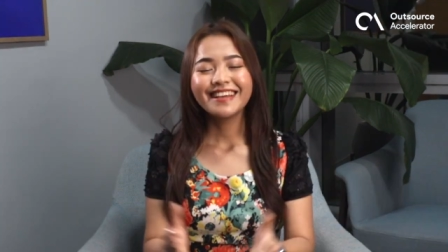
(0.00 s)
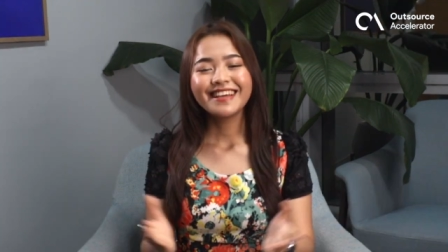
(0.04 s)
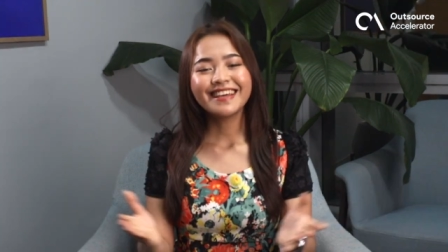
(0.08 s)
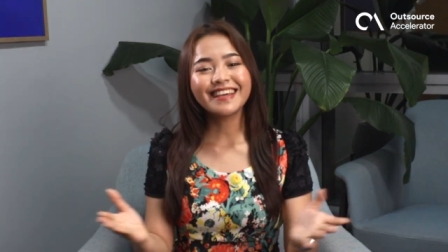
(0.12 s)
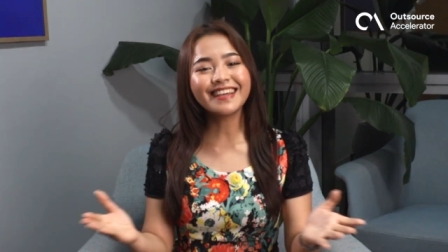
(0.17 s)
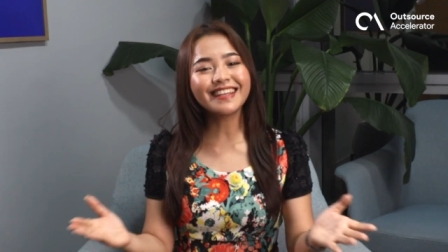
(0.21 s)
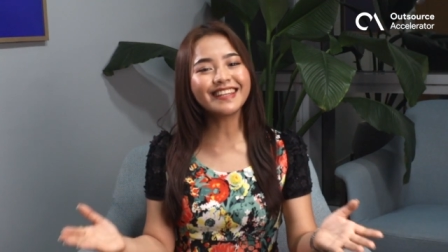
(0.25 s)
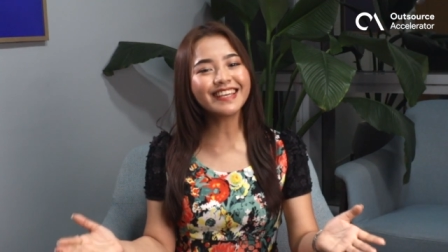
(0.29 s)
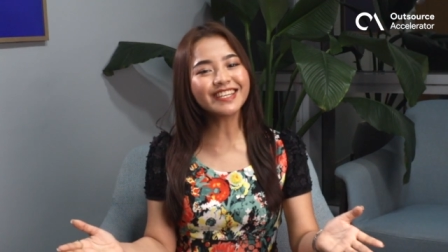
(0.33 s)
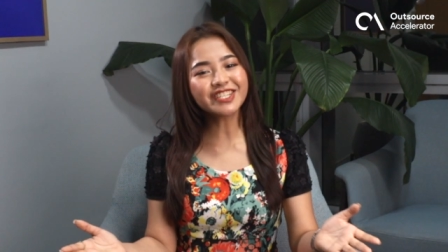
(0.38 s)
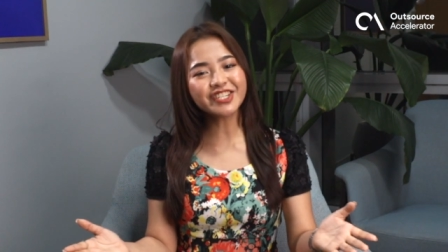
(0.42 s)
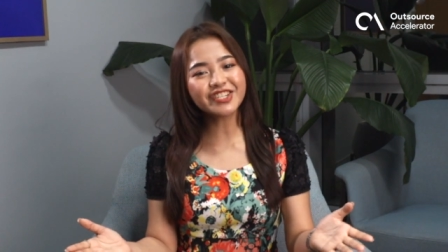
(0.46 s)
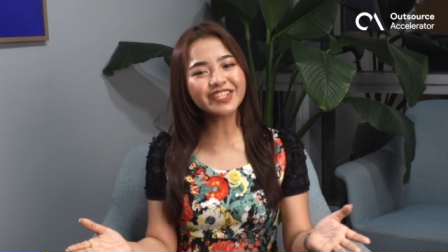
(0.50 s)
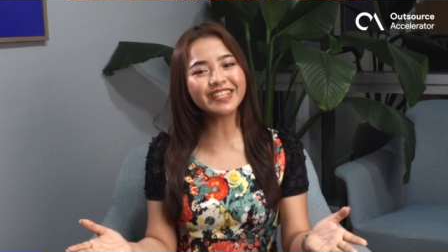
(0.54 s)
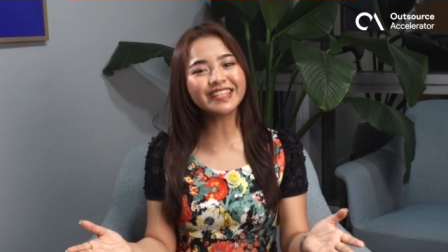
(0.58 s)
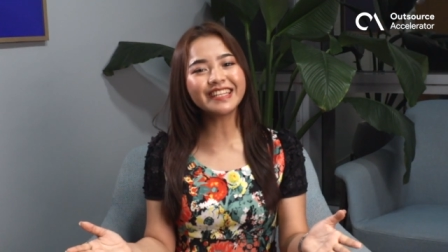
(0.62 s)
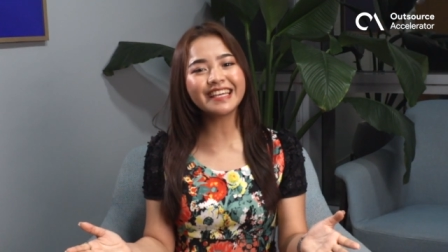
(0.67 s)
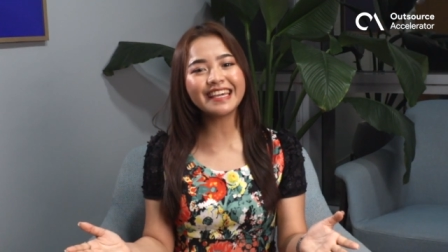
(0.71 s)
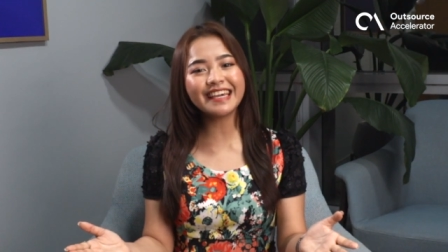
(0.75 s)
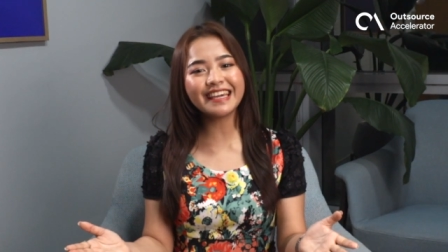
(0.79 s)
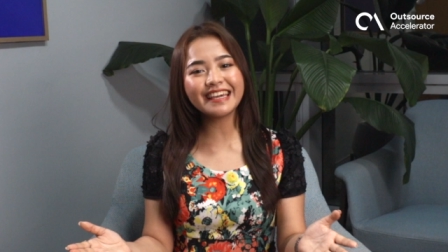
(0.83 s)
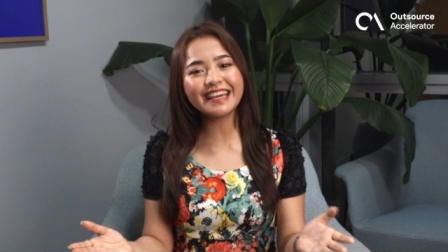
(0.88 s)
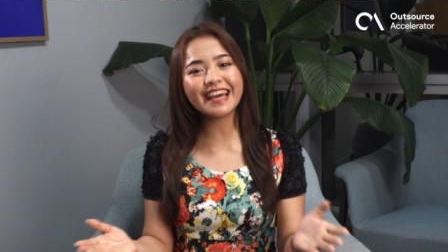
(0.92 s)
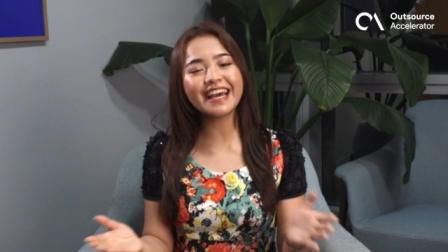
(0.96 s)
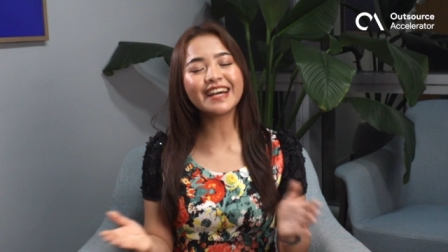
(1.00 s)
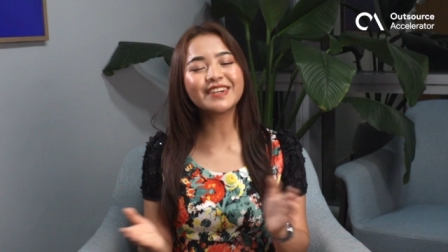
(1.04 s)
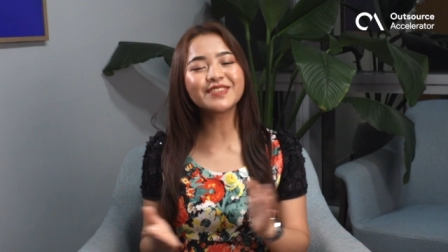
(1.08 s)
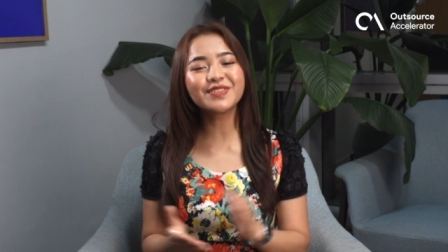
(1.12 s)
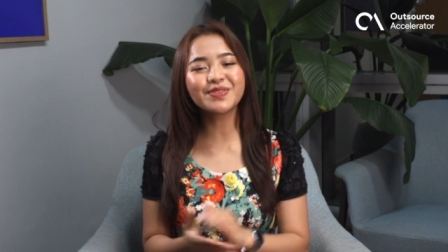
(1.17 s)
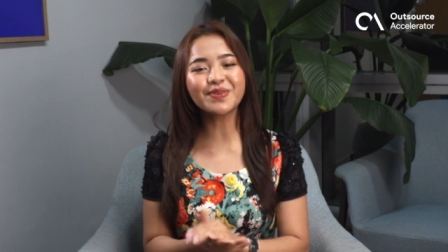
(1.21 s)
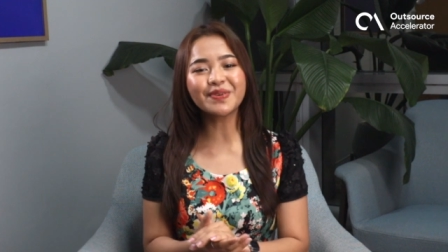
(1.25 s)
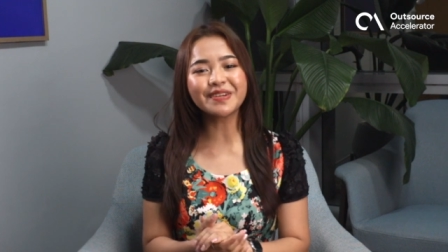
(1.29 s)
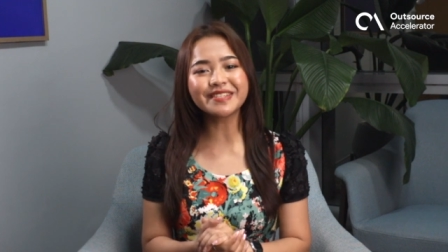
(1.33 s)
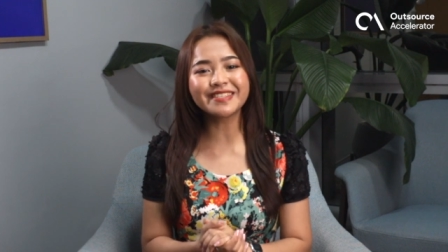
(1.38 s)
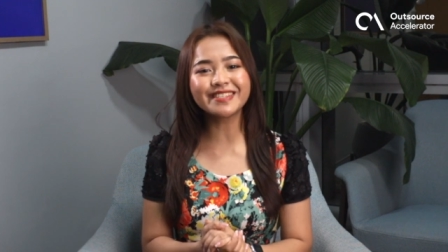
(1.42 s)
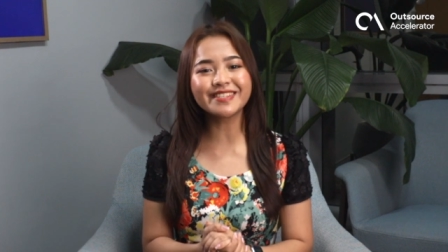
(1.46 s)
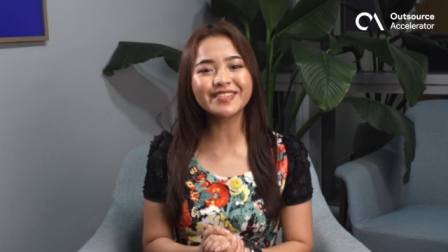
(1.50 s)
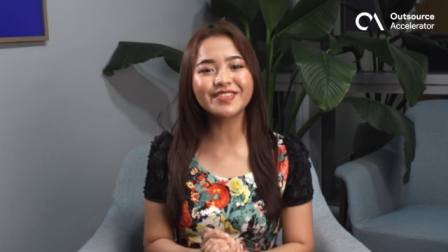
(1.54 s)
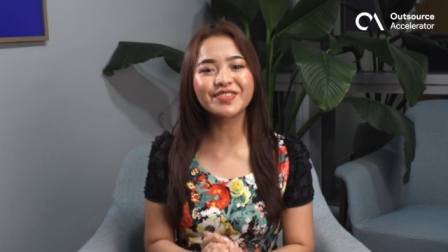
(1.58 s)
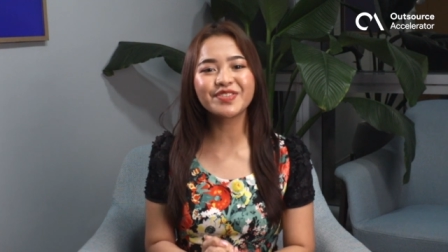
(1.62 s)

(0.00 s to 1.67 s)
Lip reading: Additionally, outsourcing